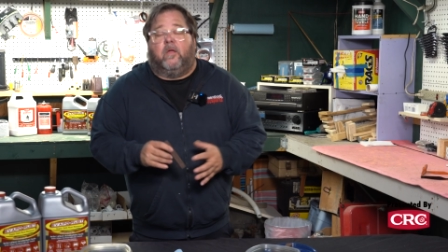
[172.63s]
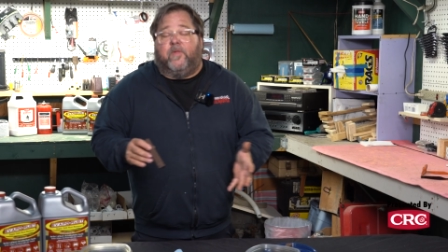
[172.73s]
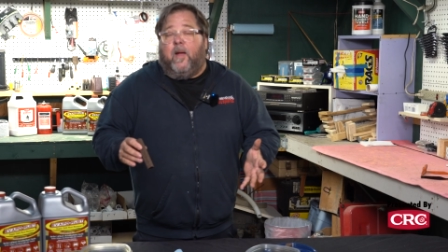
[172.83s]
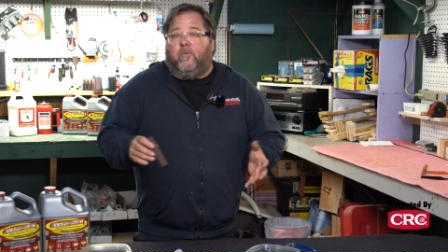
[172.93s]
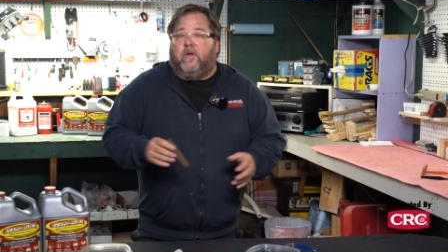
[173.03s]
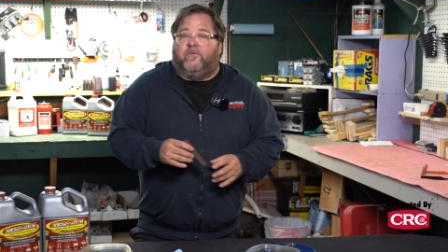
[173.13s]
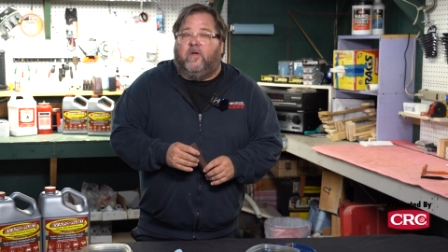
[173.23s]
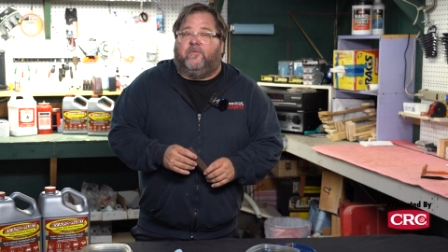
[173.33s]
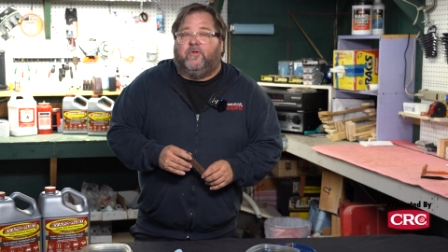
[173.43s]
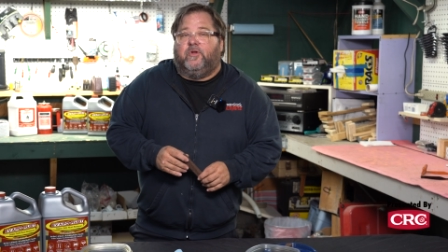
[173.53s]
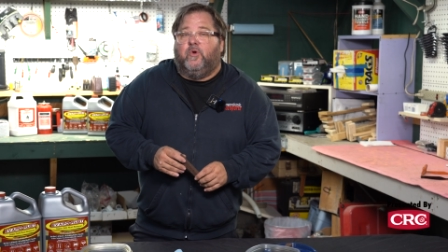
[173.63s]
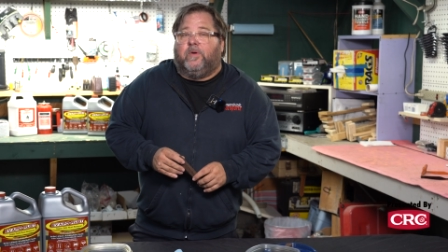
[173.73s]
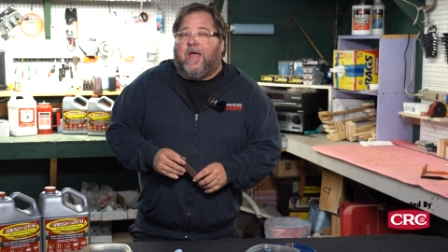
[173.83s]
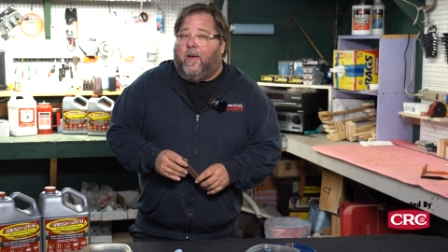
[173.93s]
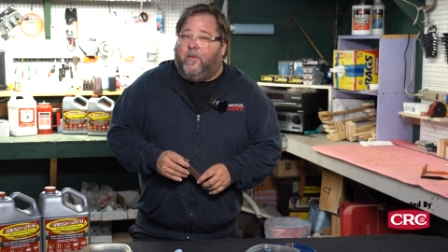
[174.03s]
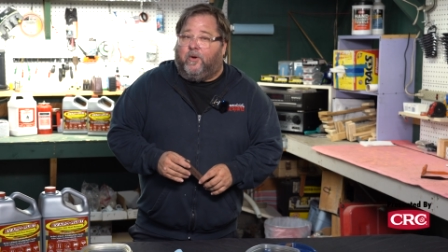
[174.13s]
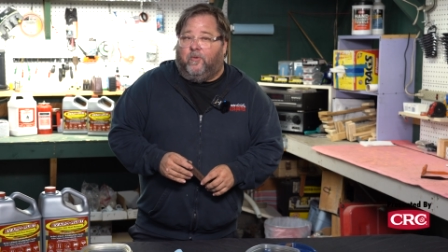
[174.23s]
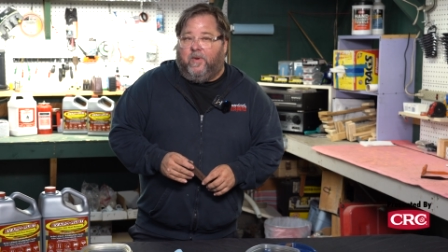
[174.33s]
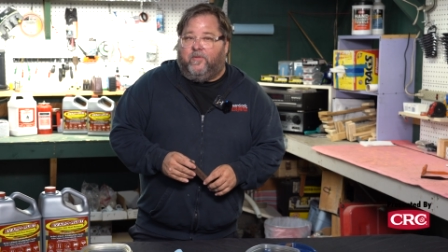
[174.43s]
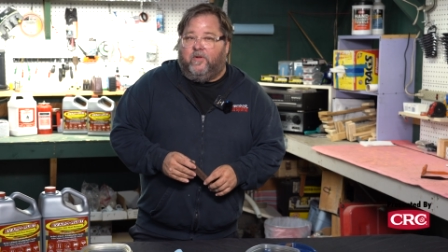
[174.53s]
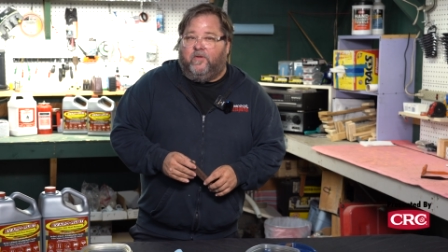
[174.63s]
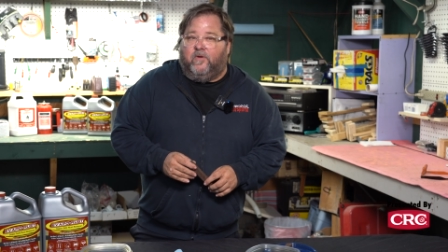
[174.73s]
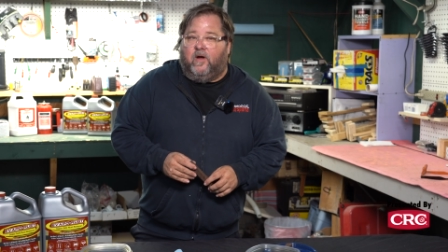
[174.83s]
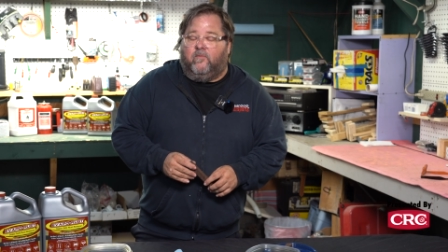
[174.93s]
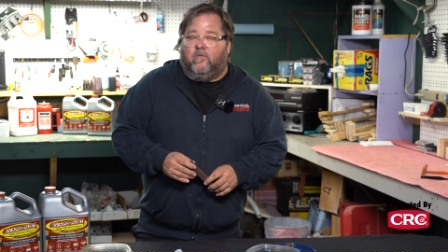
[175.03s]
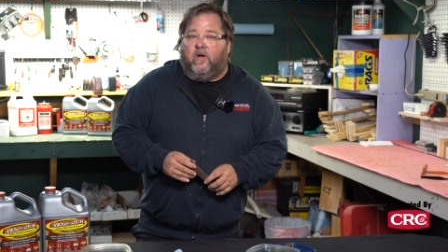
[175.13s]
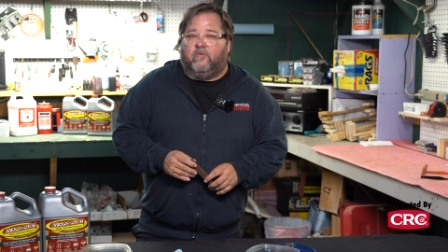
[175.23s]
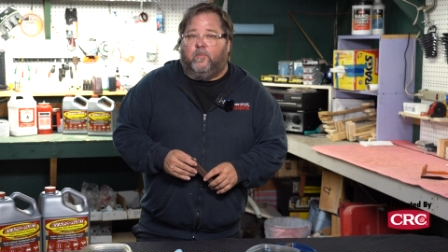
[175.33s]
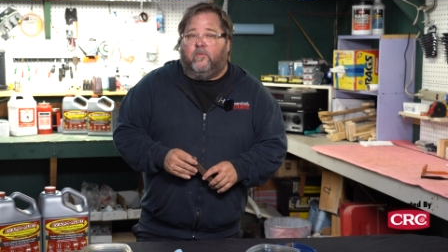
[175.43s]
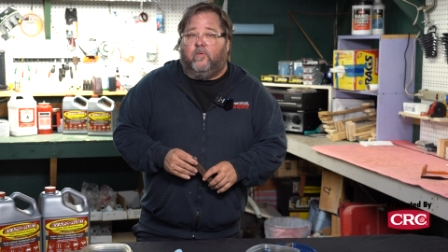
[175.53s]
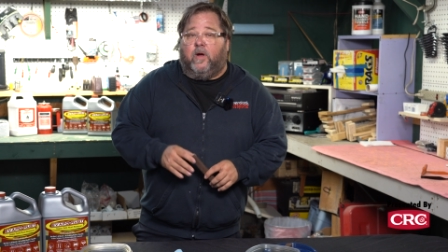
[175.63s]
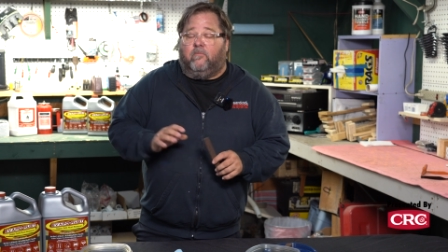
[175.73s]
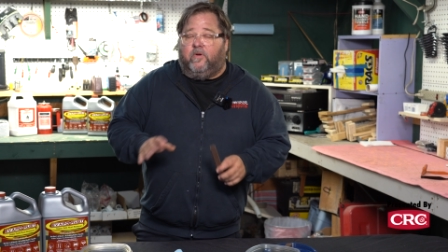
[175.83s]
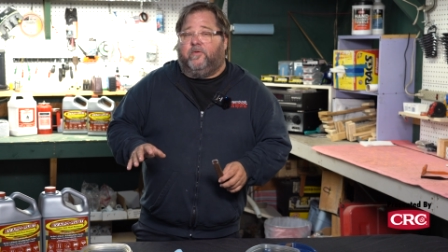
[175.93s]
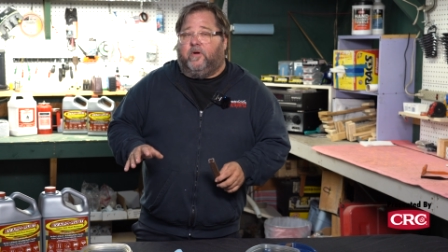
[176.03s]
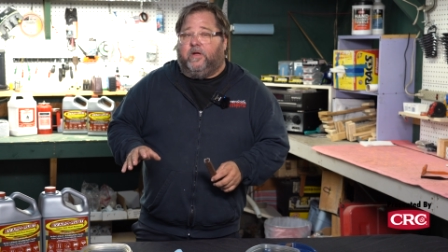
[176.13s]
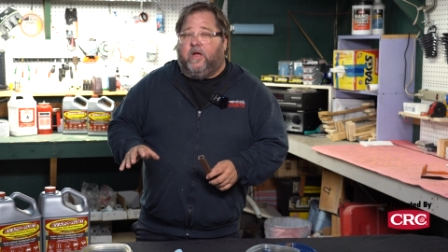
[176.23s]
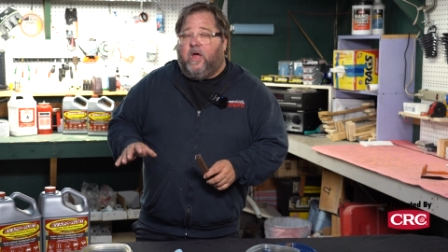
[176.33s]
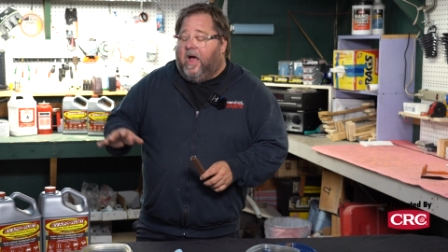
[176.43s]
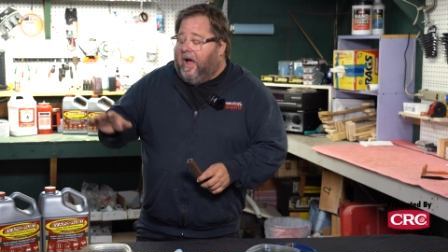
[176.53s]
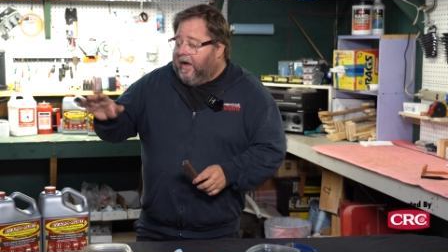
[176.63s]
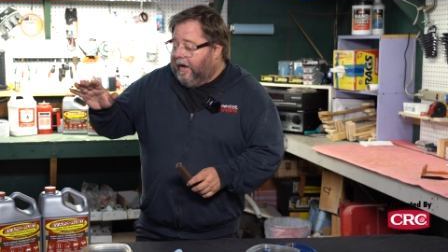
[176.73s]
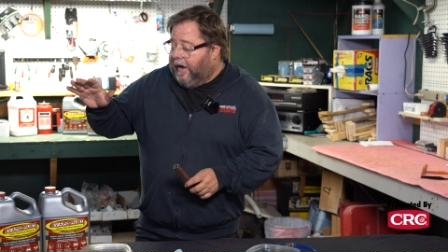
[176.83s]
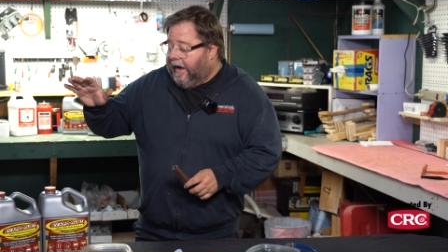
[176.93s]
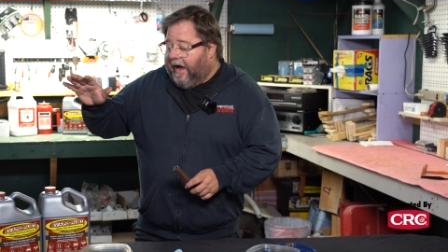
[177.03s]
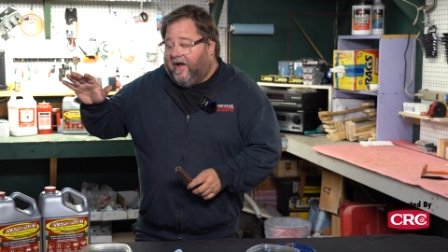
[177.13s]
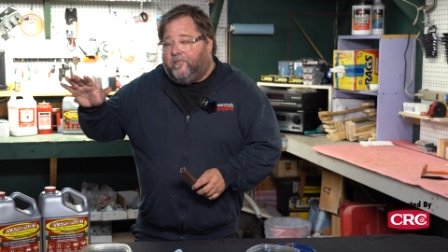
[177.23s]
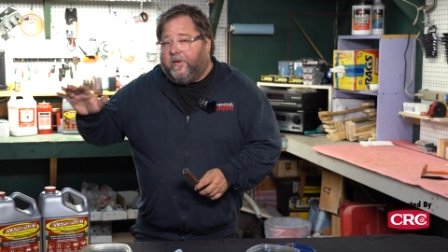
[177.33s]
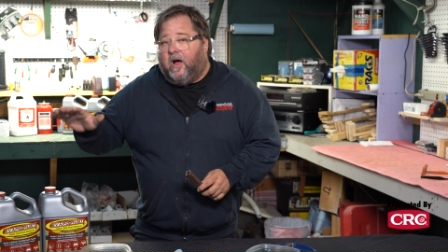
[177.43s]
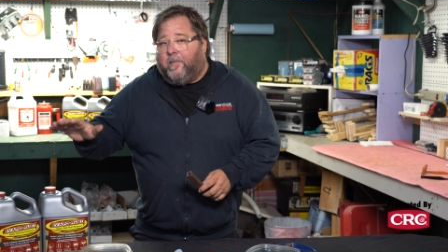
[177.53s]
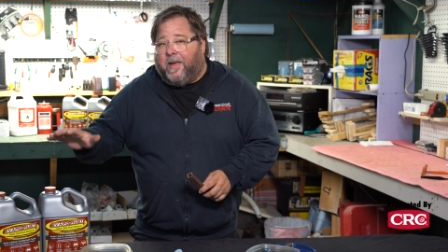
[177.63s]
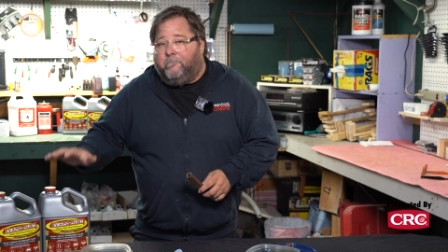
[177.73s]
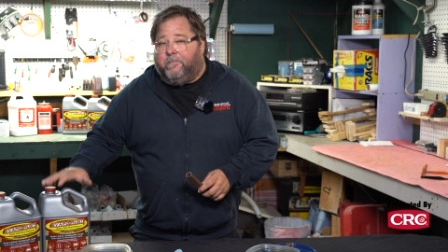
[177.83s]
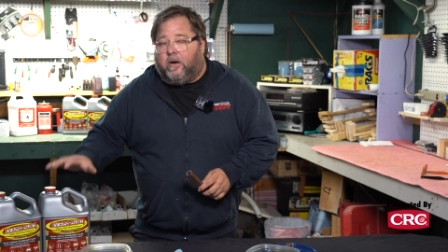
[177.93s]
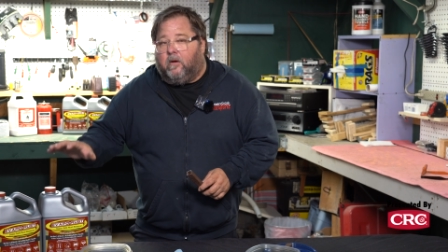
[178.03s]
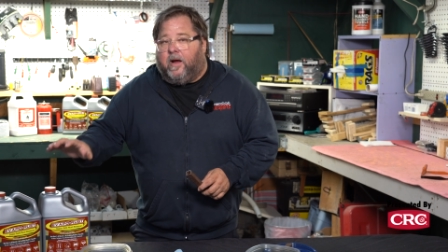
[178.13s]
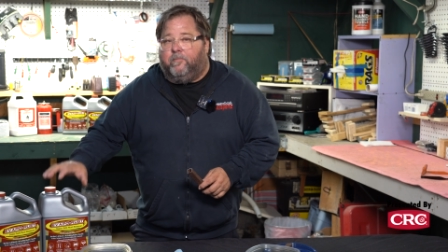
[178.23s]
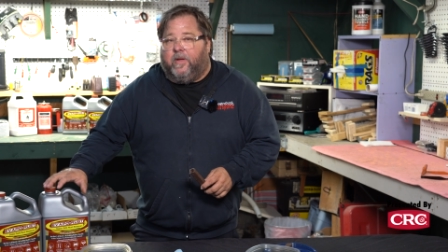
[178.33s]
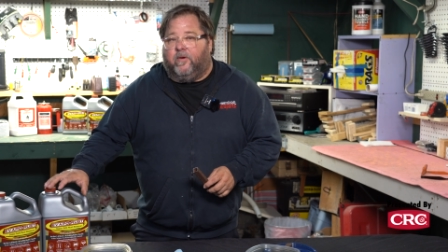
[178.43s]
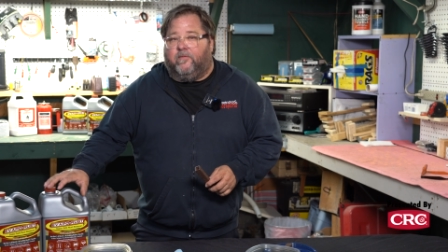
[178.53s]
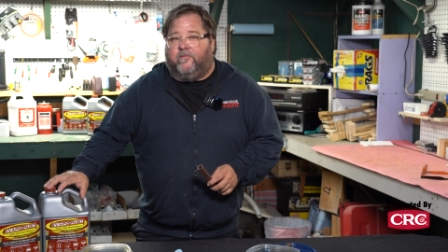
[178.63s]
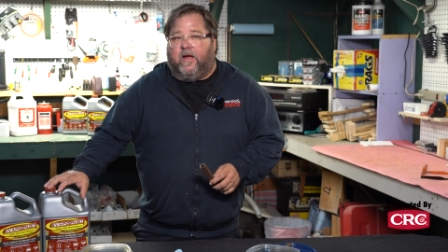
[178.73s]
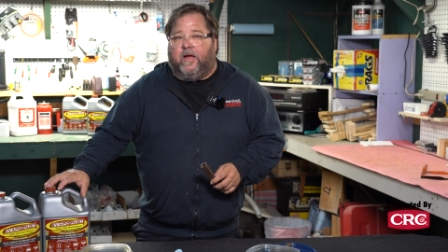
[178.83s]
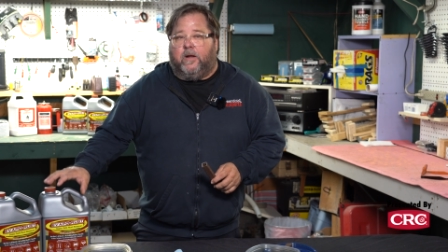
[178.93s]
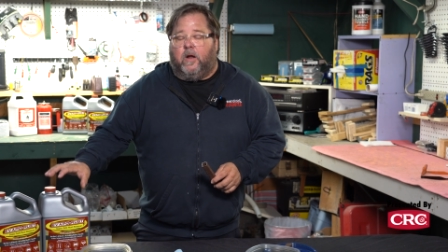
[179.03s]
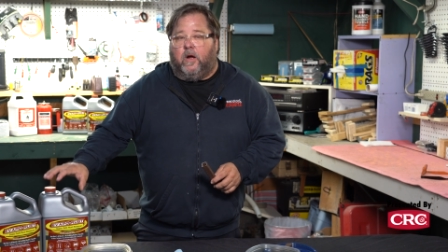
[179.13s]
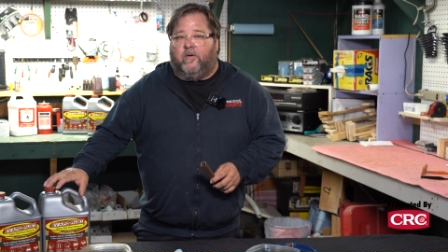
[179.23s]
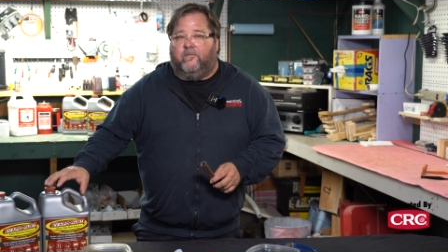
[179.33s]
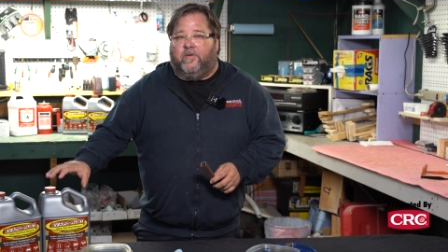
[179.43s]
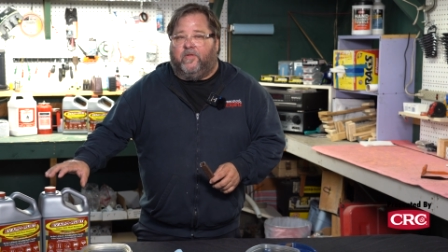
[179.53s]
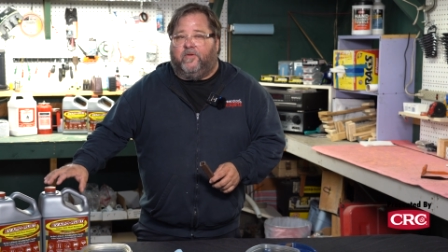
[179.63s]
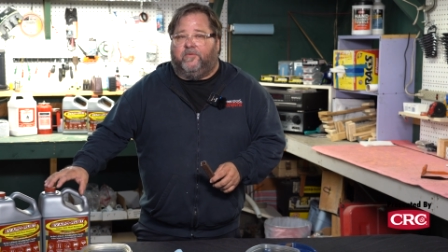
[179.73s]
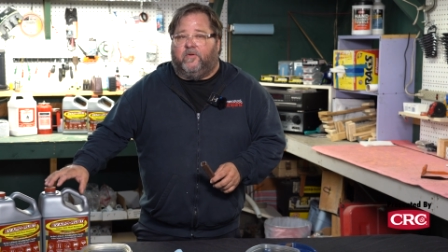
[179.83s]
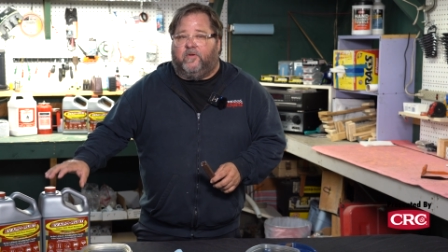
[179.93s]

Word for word: So that brings us to chemical methods of rust removal. And recently, uh, I have become a bigger and bigger fan of this